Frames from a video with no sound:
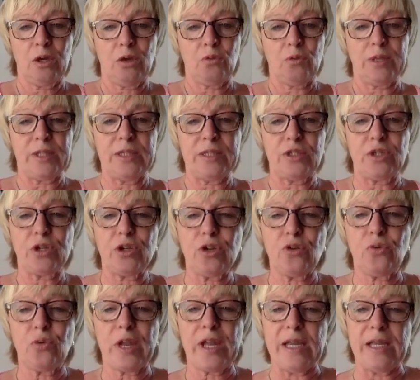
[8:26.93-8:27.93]
Within
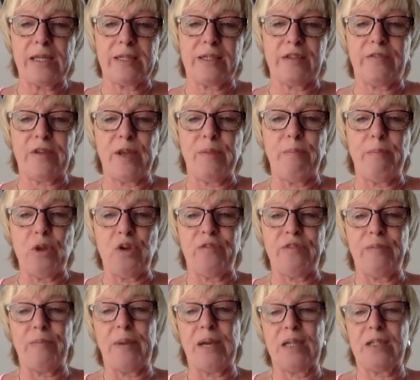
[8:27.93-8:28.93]
2 weeks of him
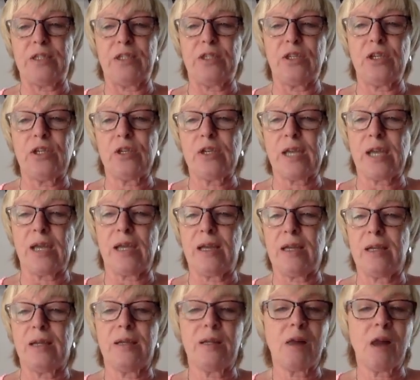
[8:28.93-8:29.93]
moving back to the UK,
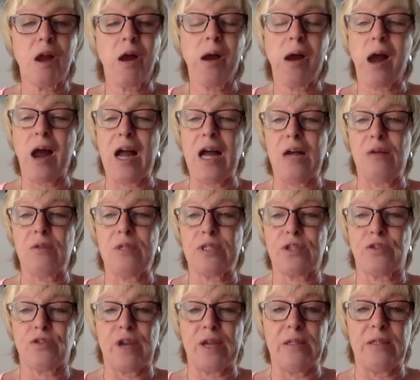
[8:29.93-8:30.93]
I was
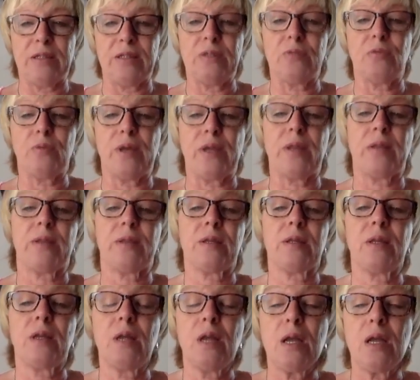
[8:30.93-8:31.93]
threatened with
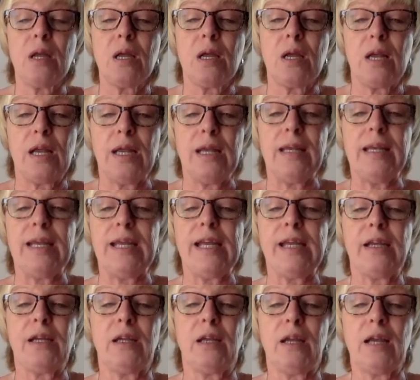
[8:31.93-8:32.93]

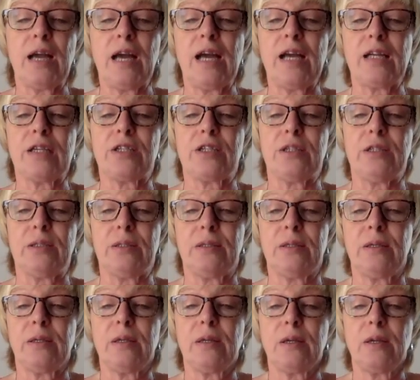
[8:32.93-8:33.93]
legal
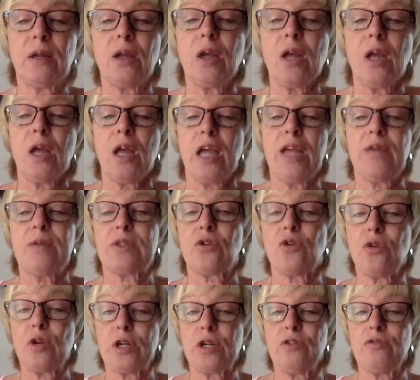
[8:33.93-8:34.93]
action. He was
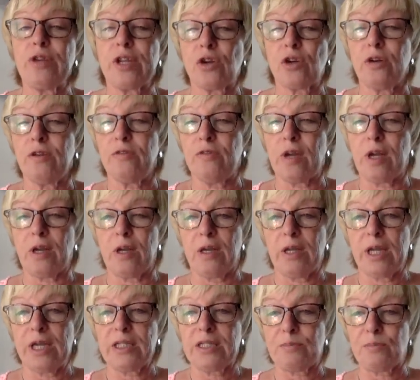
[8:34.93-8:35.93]
going to recover
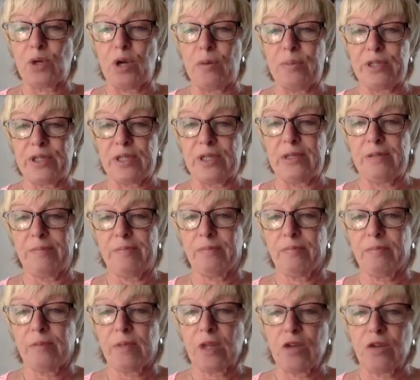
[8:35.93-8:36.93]
his property
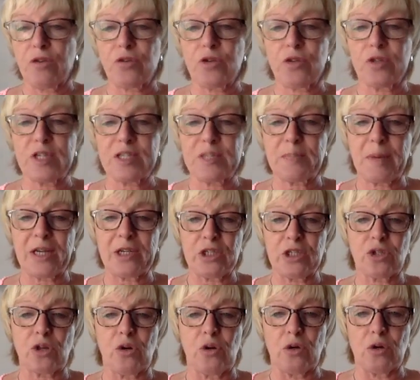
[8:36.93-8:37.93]
through the
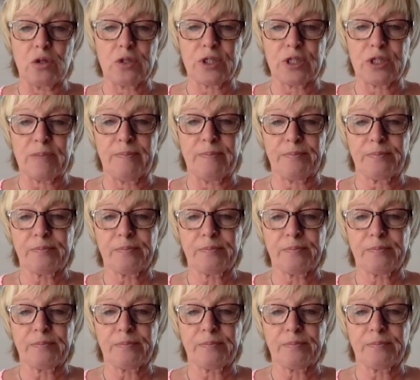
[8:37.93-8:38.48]
Spanish courts,